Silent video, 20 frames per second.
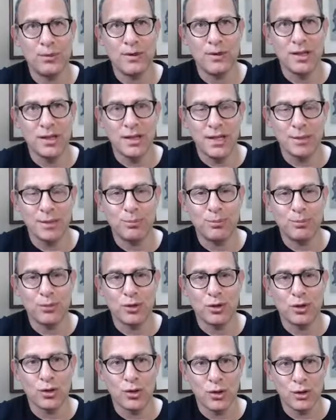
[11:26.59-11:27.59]
the leap,
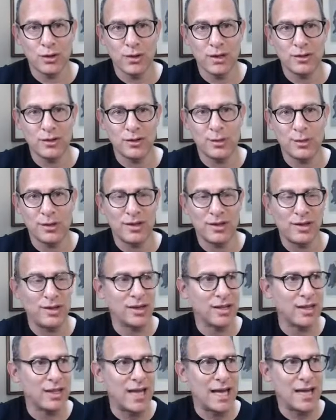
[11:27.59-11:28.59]
the courage, because I
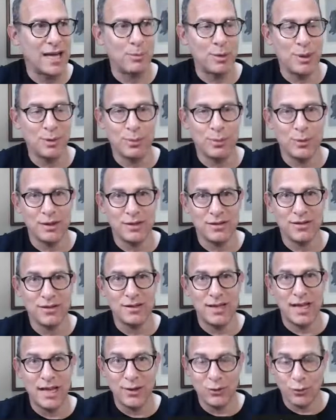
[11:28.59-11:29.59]
think a lot of people in
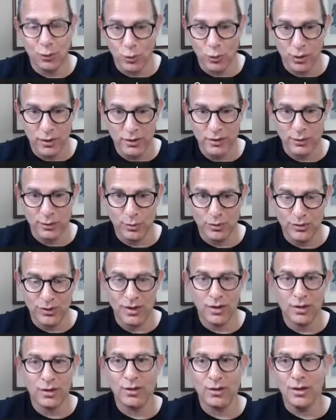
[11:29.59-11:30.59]
today's world, as we
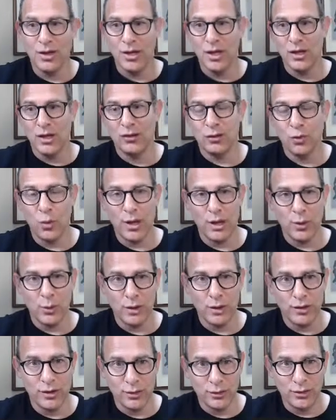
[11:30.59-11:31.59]
sit here
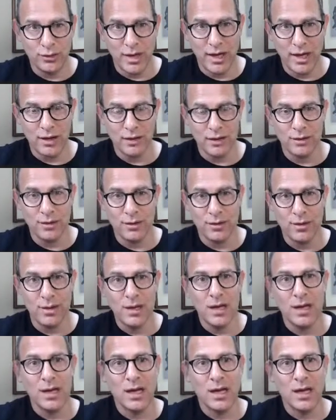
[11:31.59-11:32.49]
21 years later,